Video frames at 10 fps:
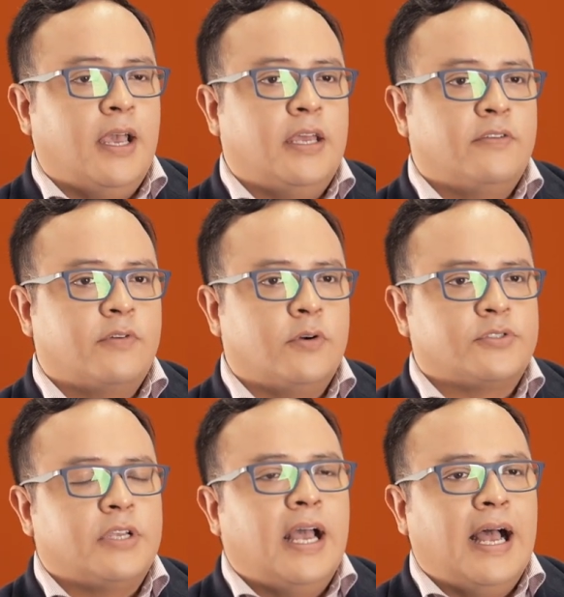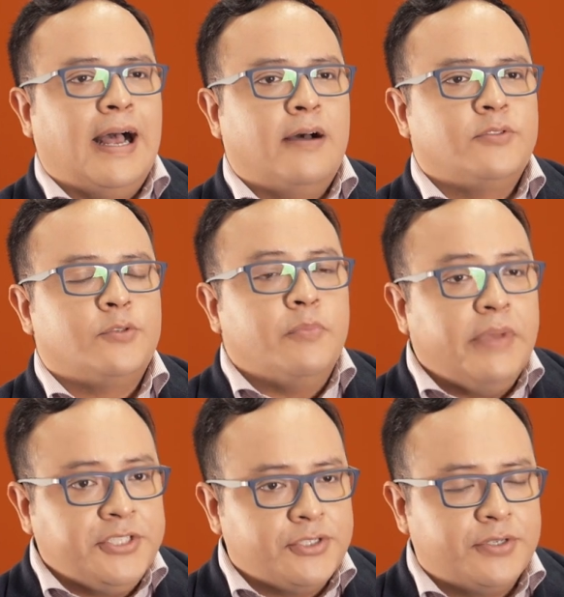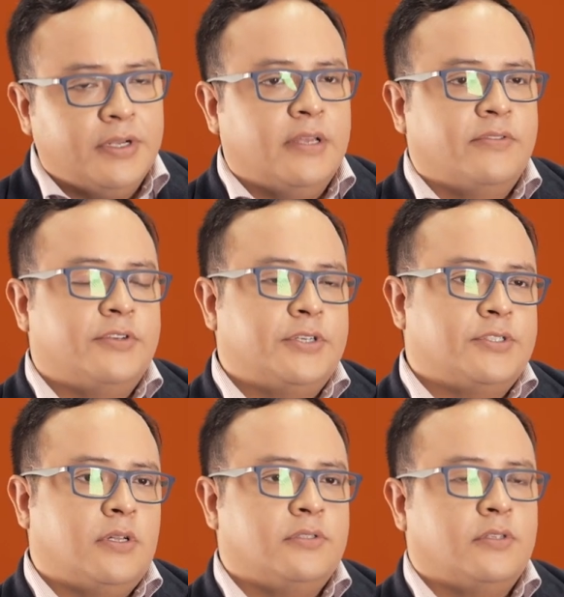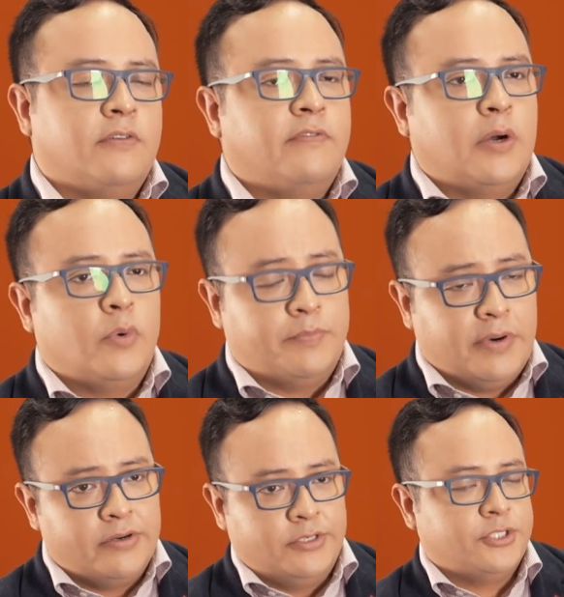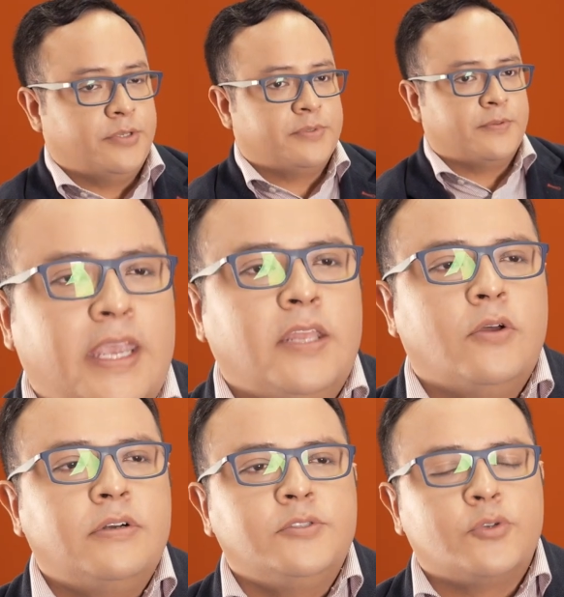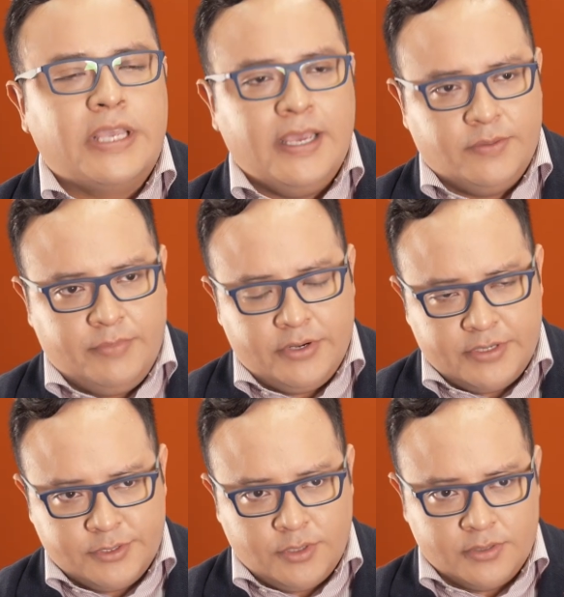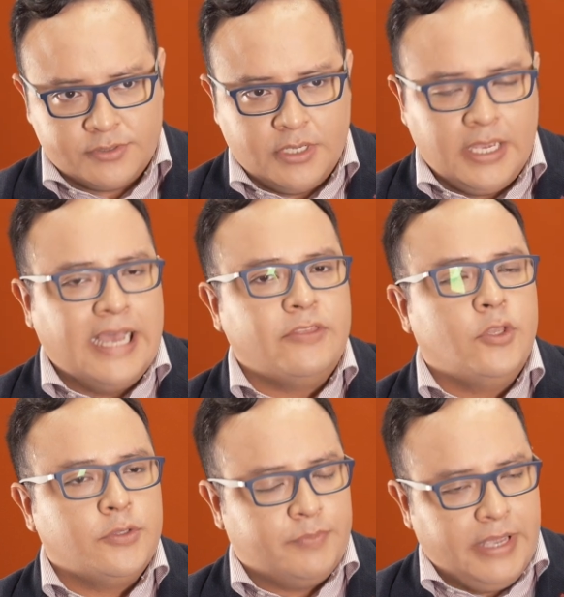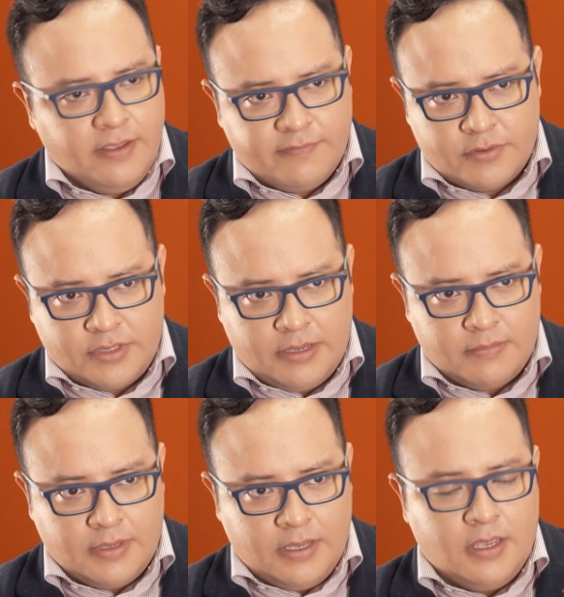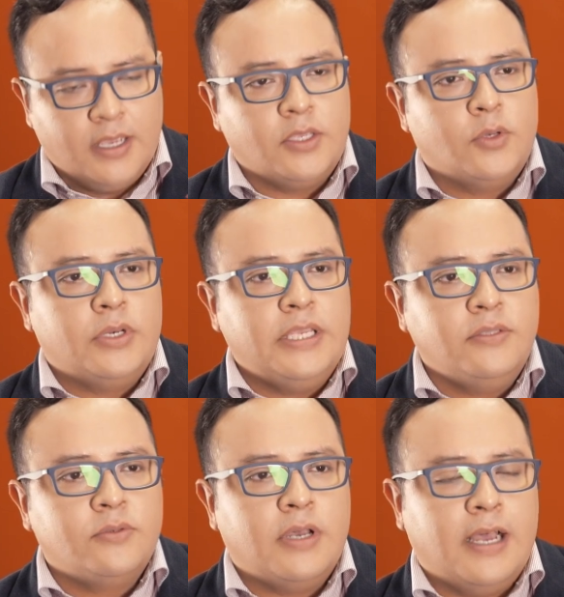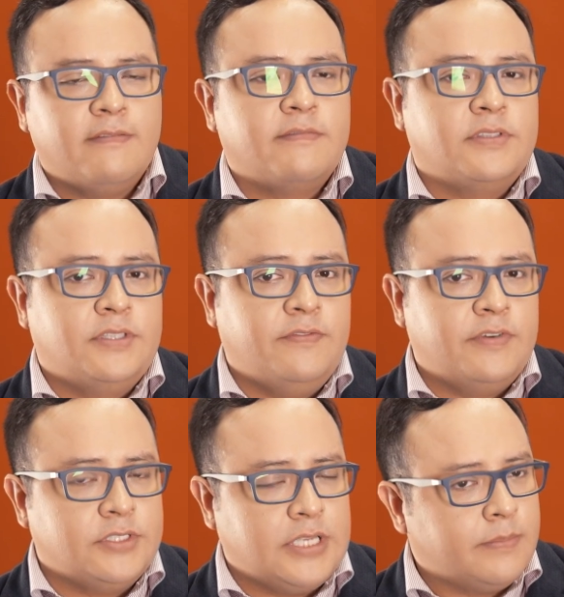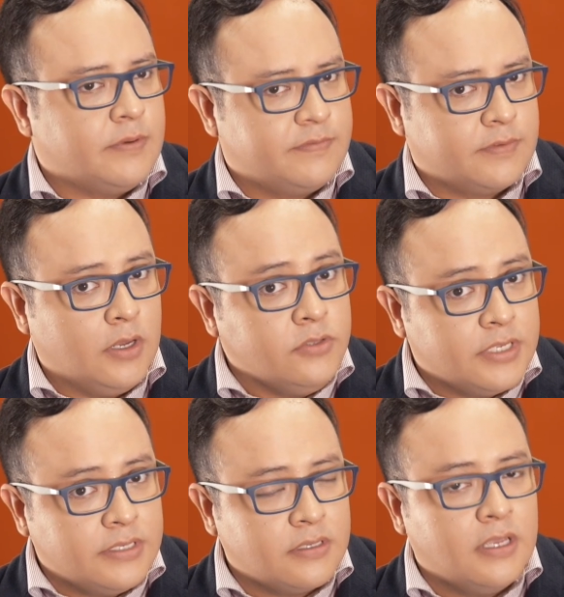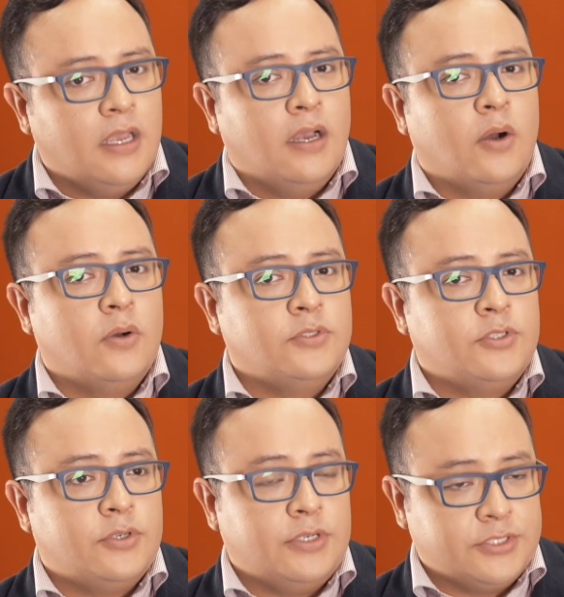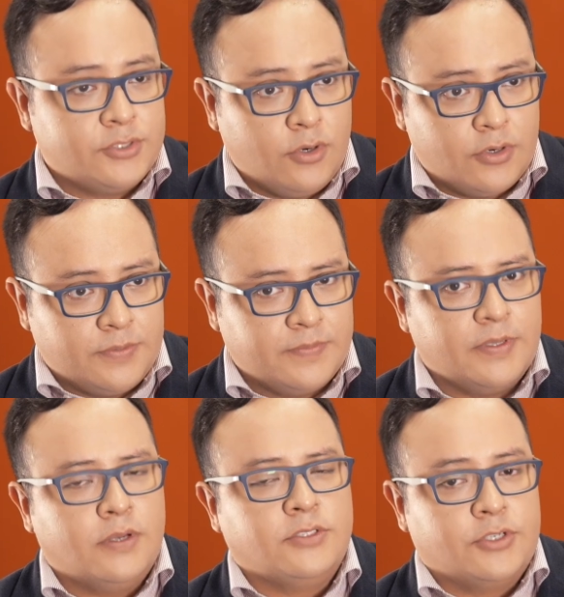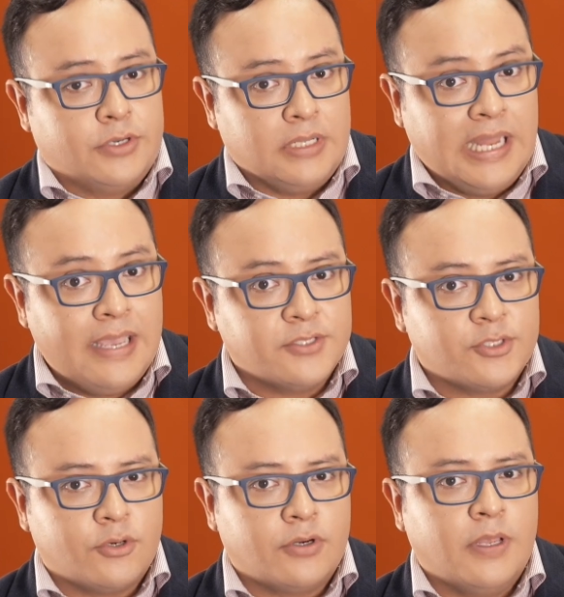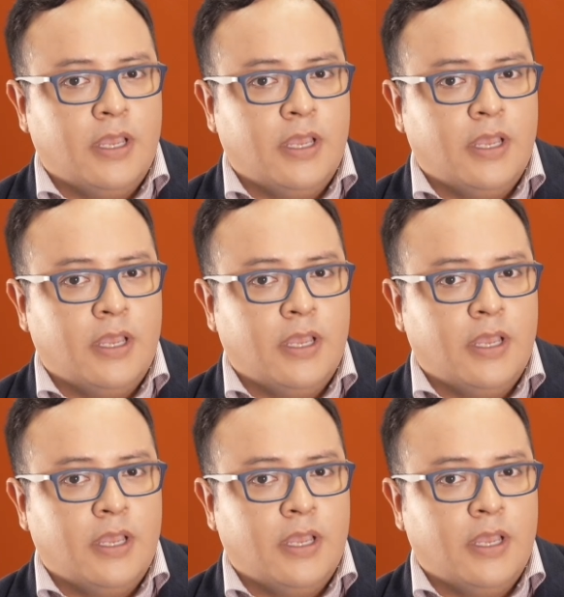and of course, how to measure the results of our partnerships. In order to get better results and not paying for them, you need to have different type of content on your store, on your online store.